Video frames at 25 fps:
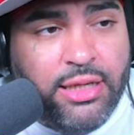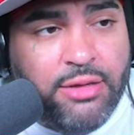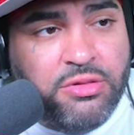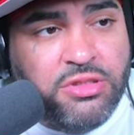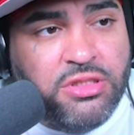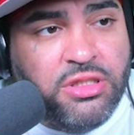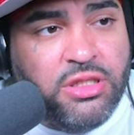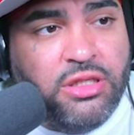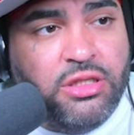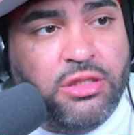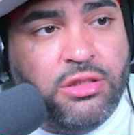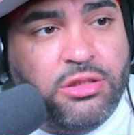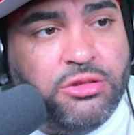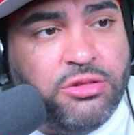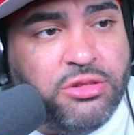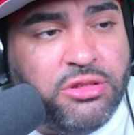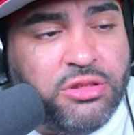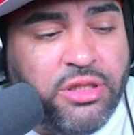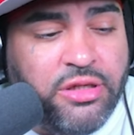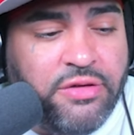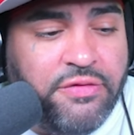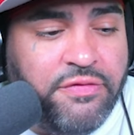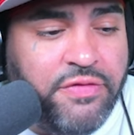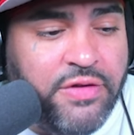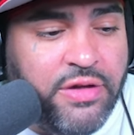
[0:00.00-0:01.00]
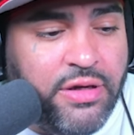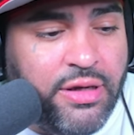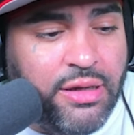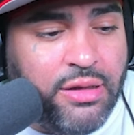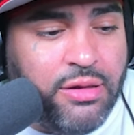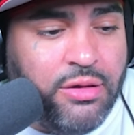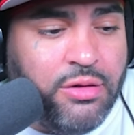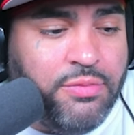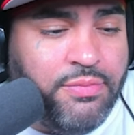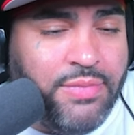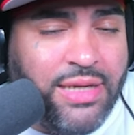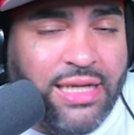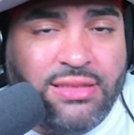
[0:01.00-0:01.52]
that was an interesting
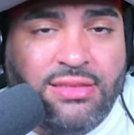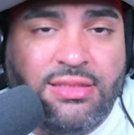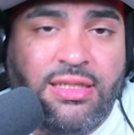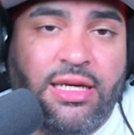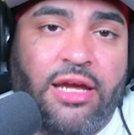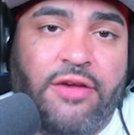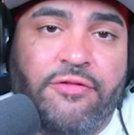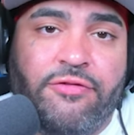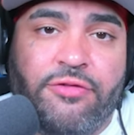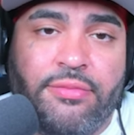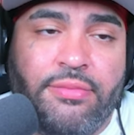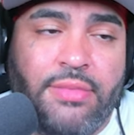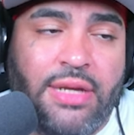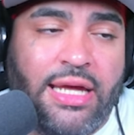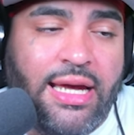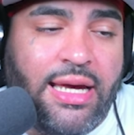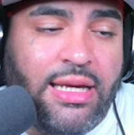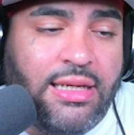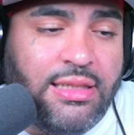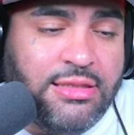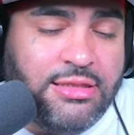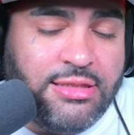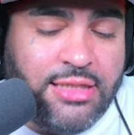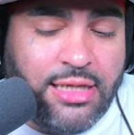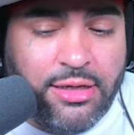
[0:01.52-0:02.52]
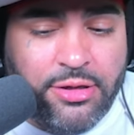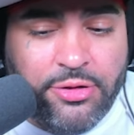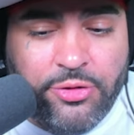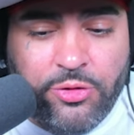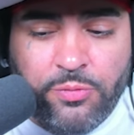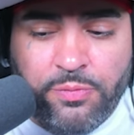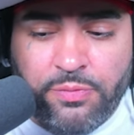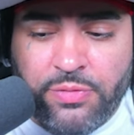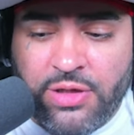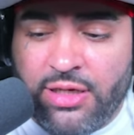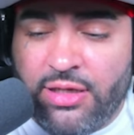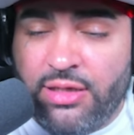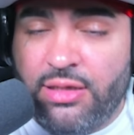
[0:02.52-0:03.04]
video. My take from that is I
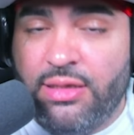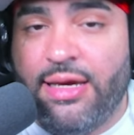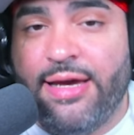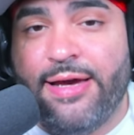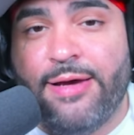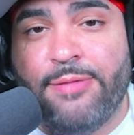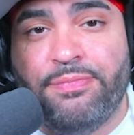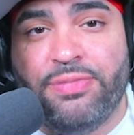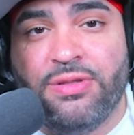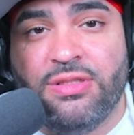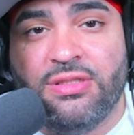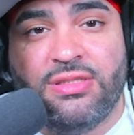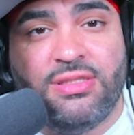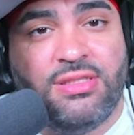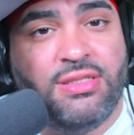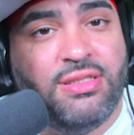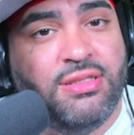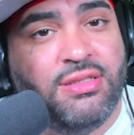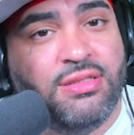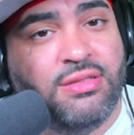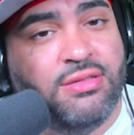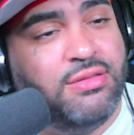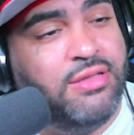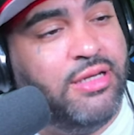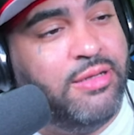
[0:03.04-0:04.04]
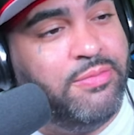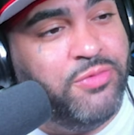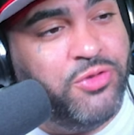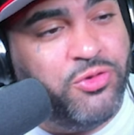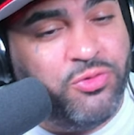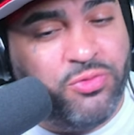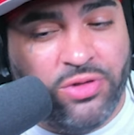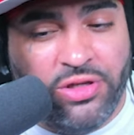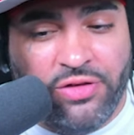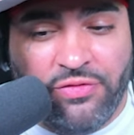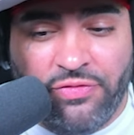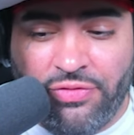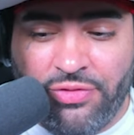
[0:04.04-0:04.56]
hope nothing happens to
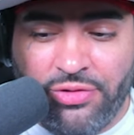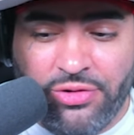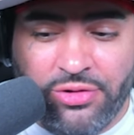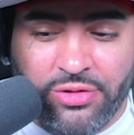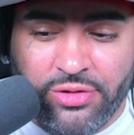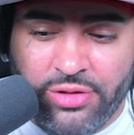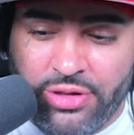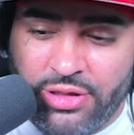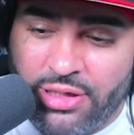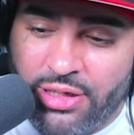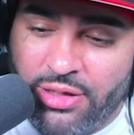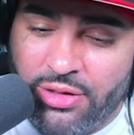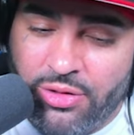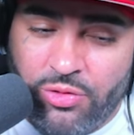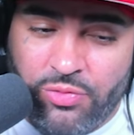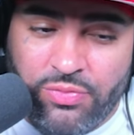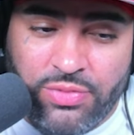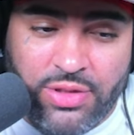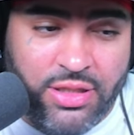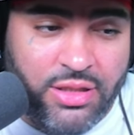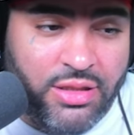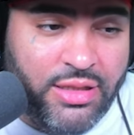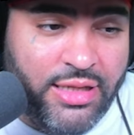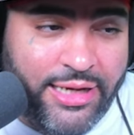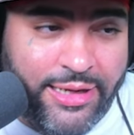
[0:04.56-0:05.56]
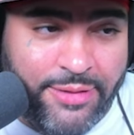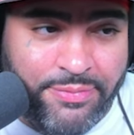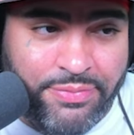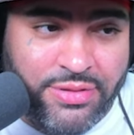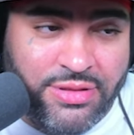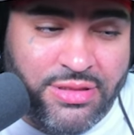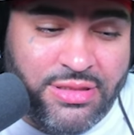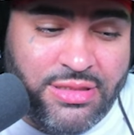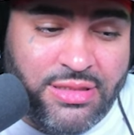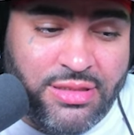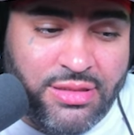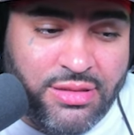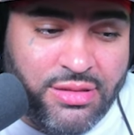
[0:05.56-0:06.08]
M24, and I hope nothing
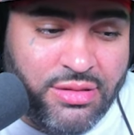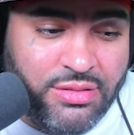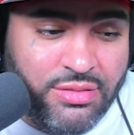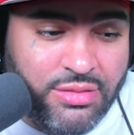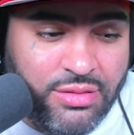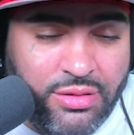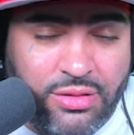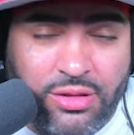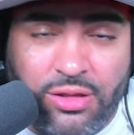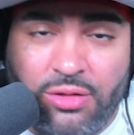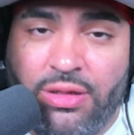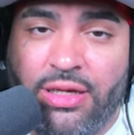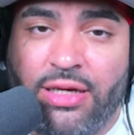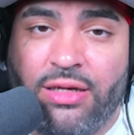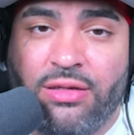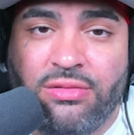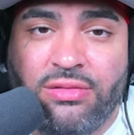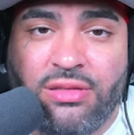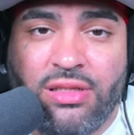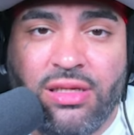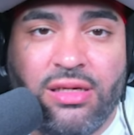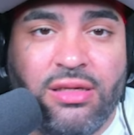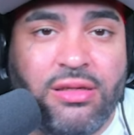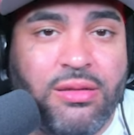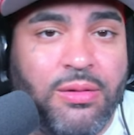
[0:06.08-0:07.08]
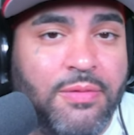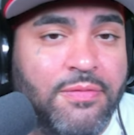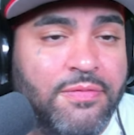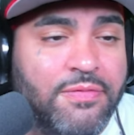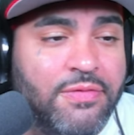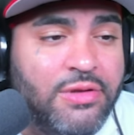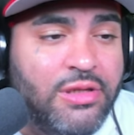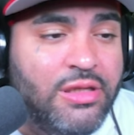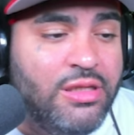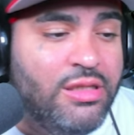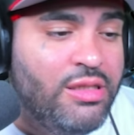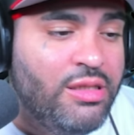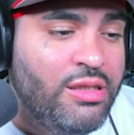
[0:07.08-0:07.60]
happens to, you know, LD.
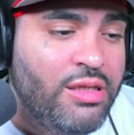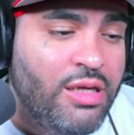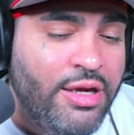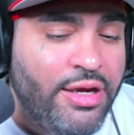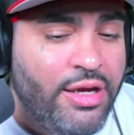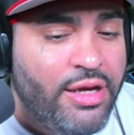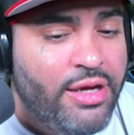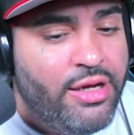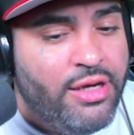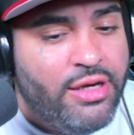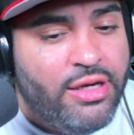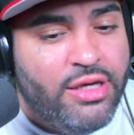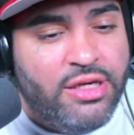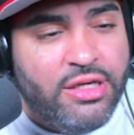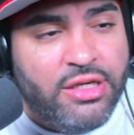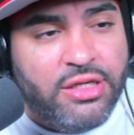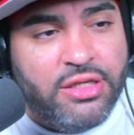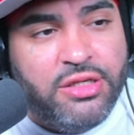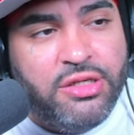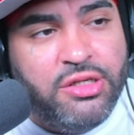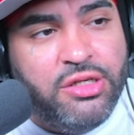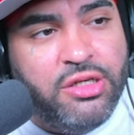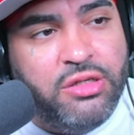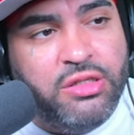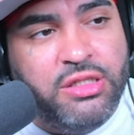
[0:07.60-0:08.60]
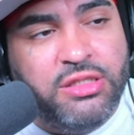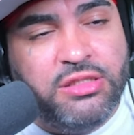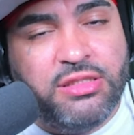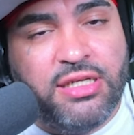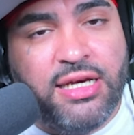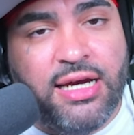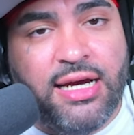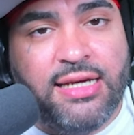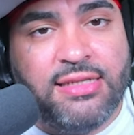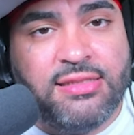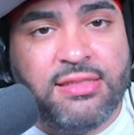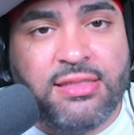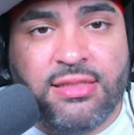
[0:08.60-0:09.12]
Hopefully, you know, these
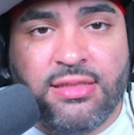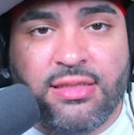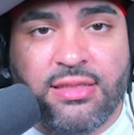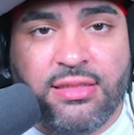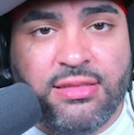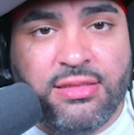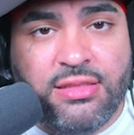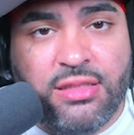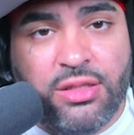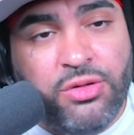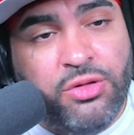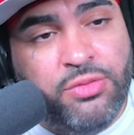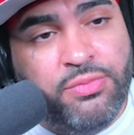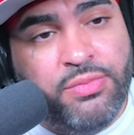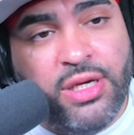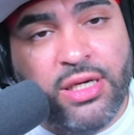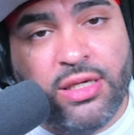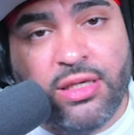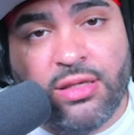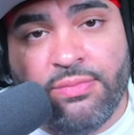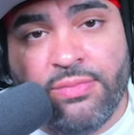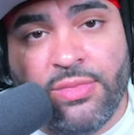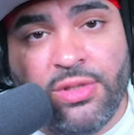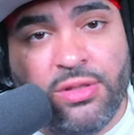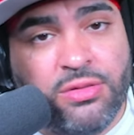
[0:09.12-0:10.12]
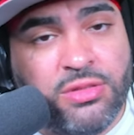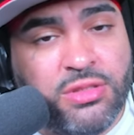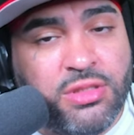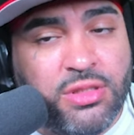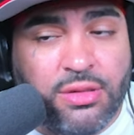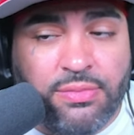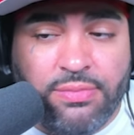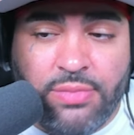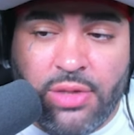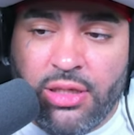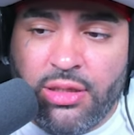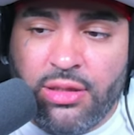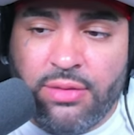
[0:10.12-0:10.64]
guys can continue making music,
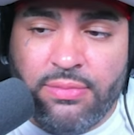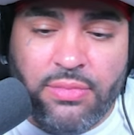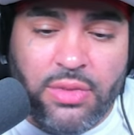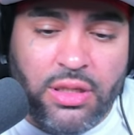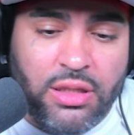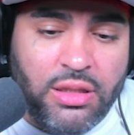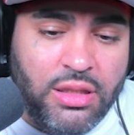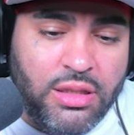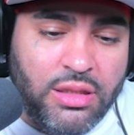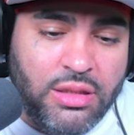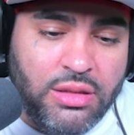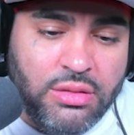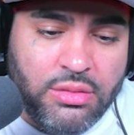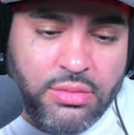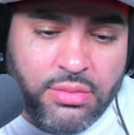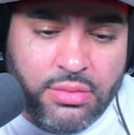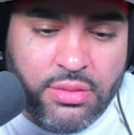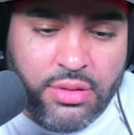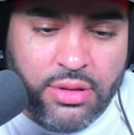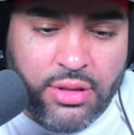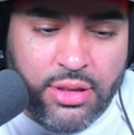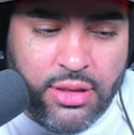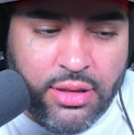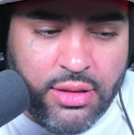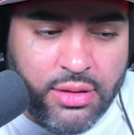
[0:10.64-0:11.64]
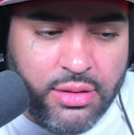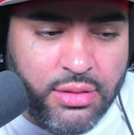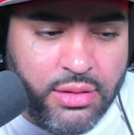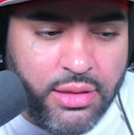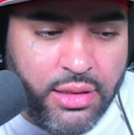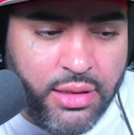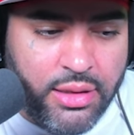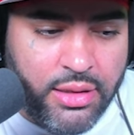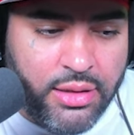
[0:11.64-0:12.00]
making money, and